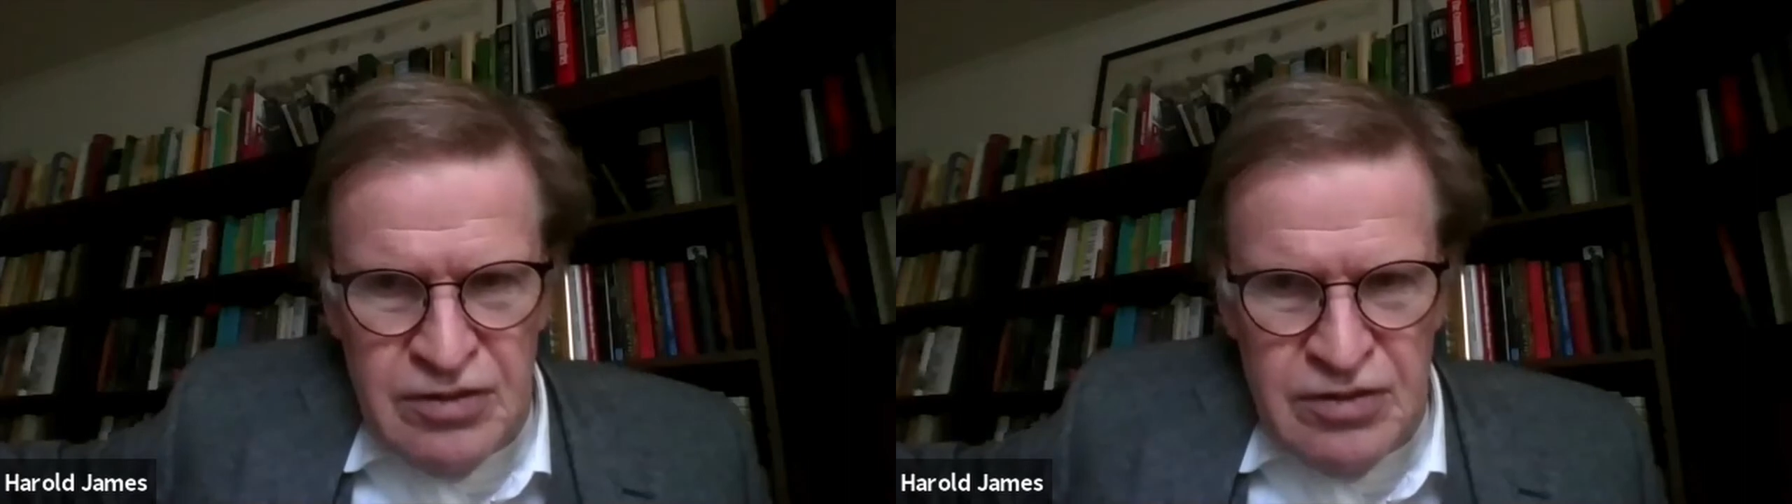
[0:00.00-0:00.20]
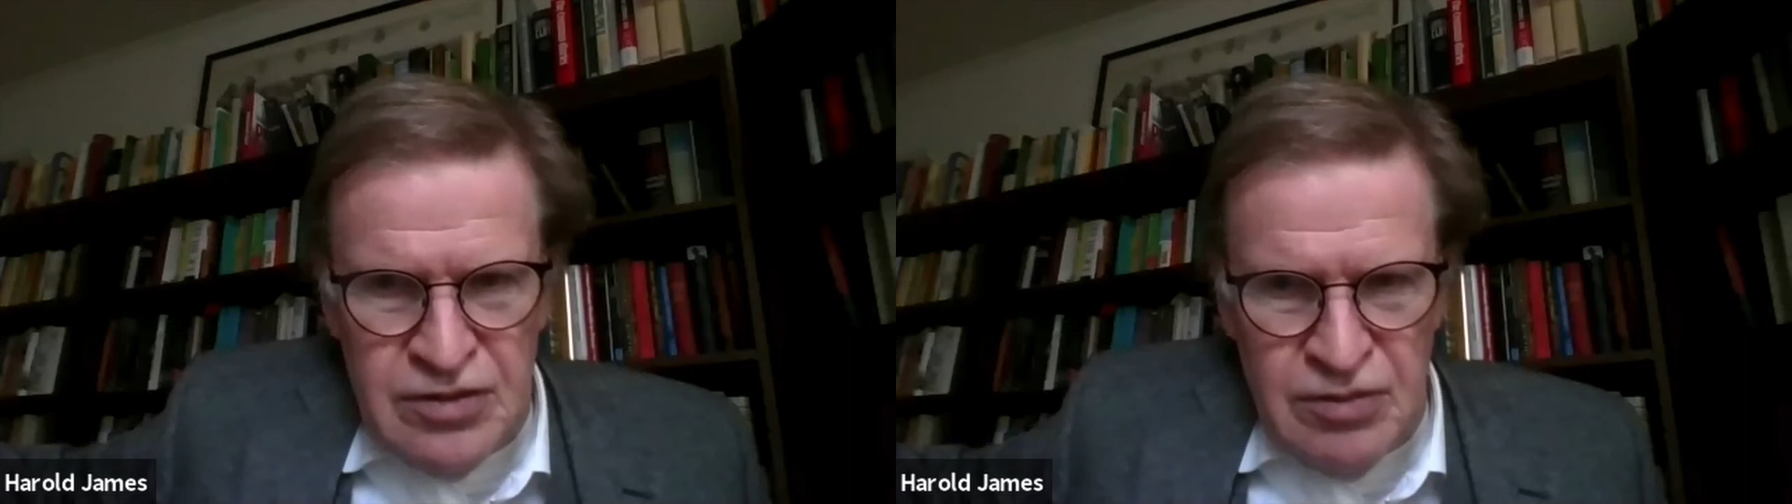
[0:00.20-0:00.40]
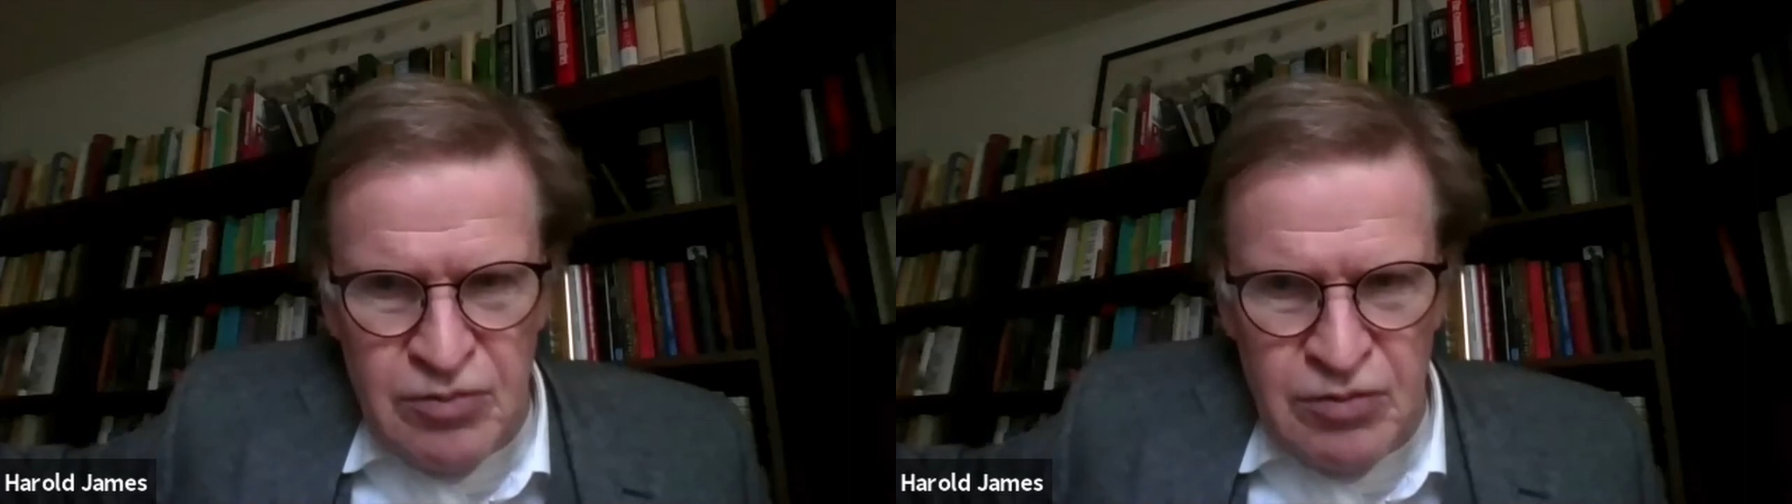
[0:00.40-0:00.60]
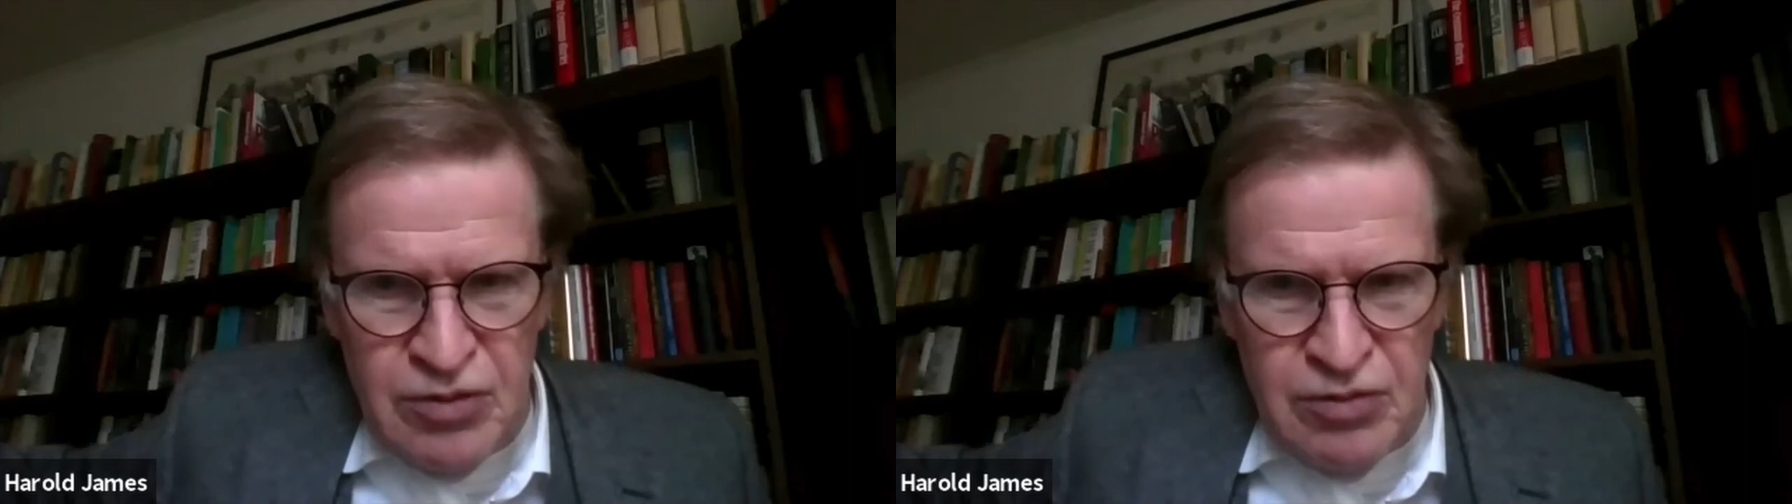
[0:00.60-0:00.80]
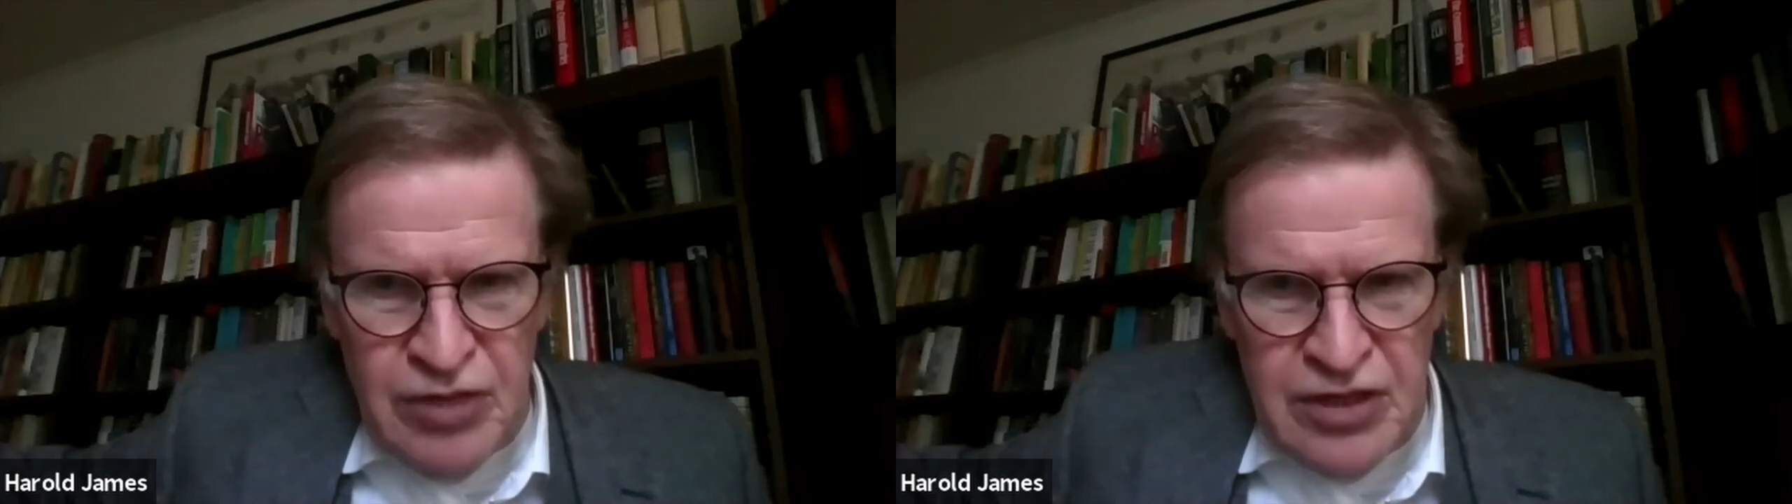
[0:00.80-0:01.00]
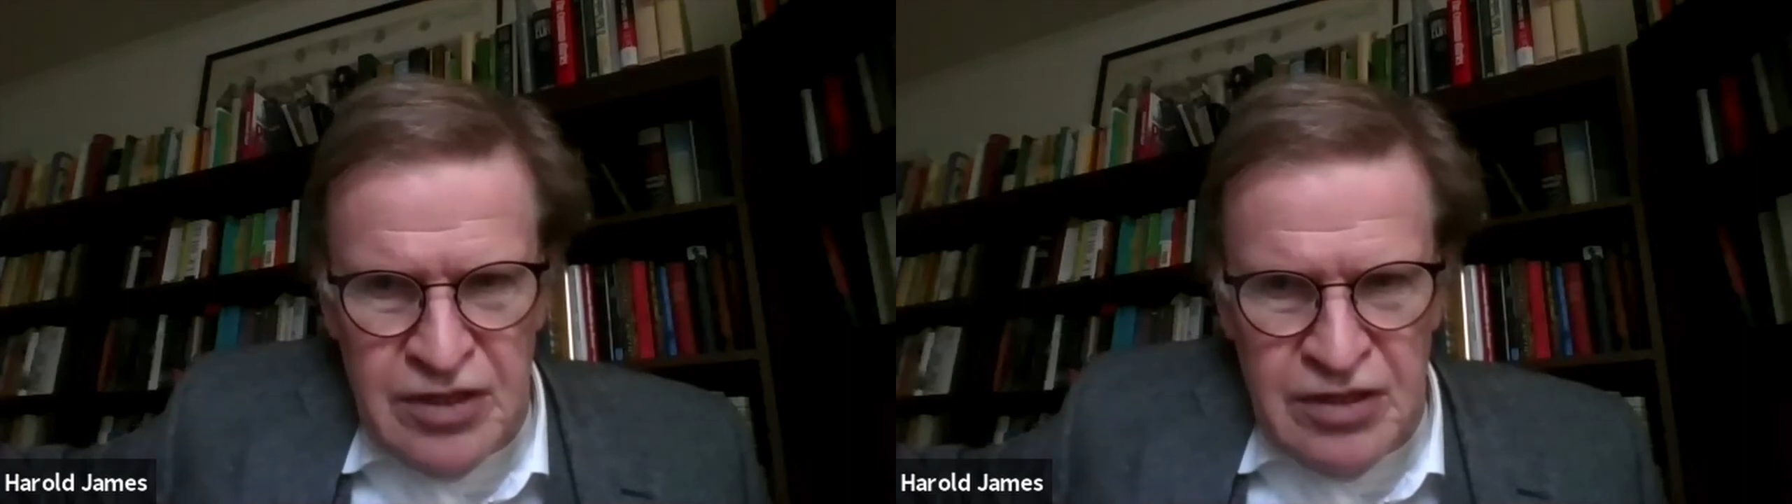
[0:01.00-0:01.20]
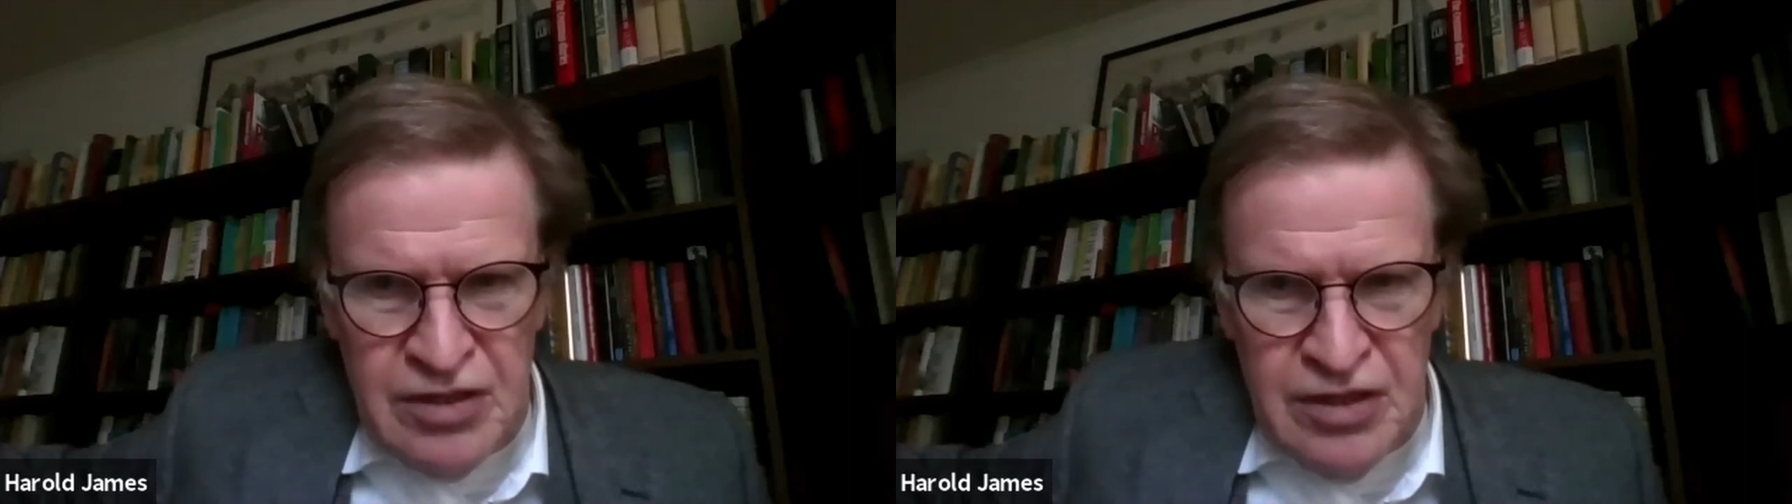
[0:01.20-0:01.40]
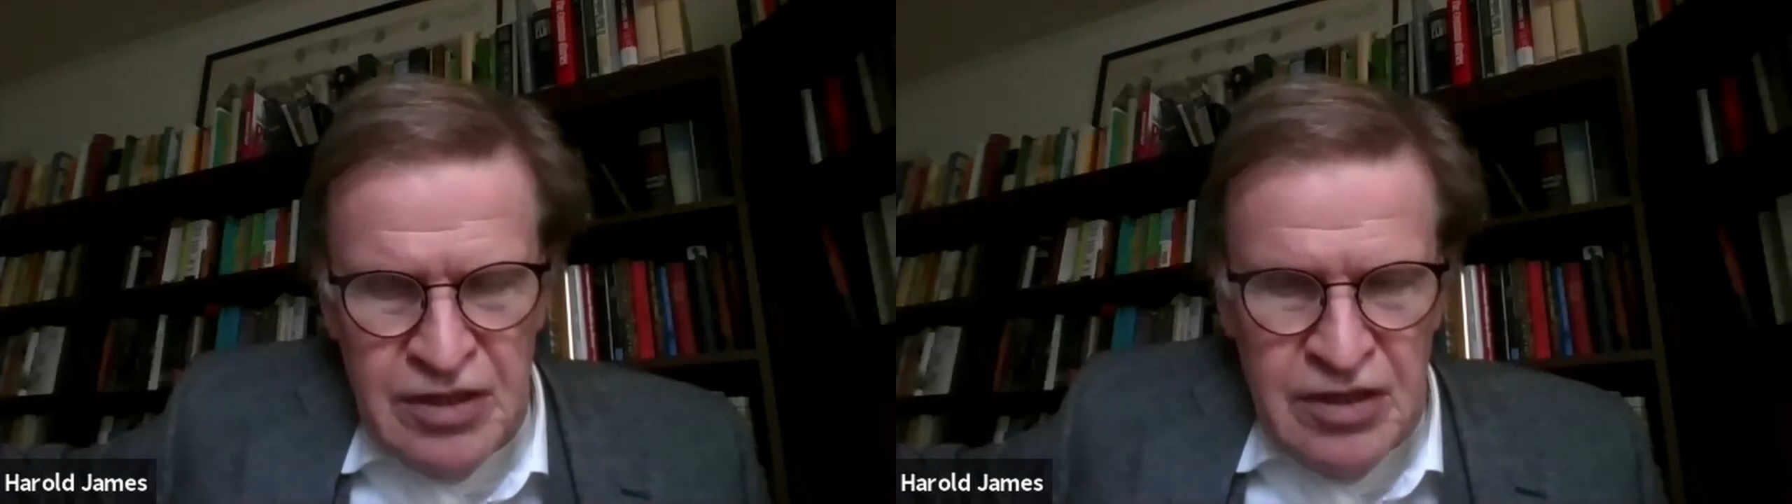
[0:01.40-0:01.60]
some people are making